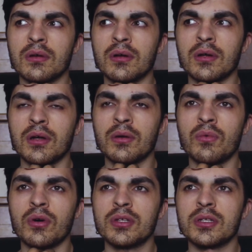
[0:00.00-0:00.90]
I
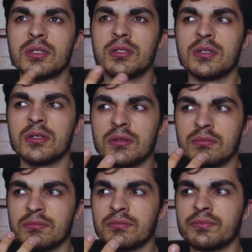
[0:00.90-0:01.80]
wanted it to
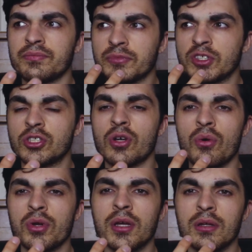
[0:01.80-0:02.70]

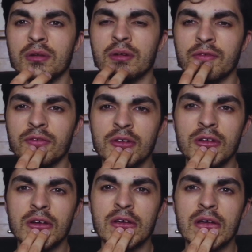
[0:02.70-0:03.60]
soak in, and I feel
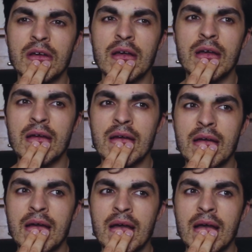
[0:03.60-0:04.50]
like
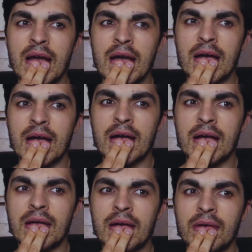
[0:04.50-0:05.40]

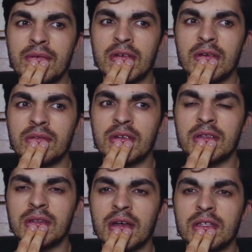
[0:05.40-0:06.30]
I've given
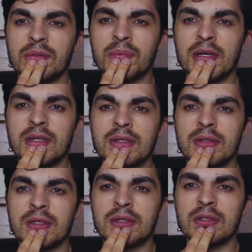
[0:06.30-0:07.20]
it that space
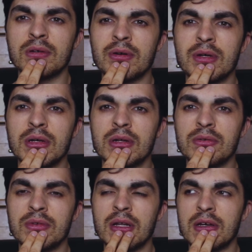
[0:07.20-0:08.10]
to soak in
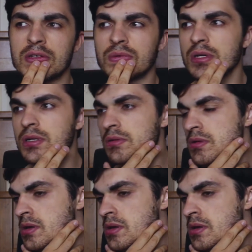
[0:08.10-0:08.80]
over the last while.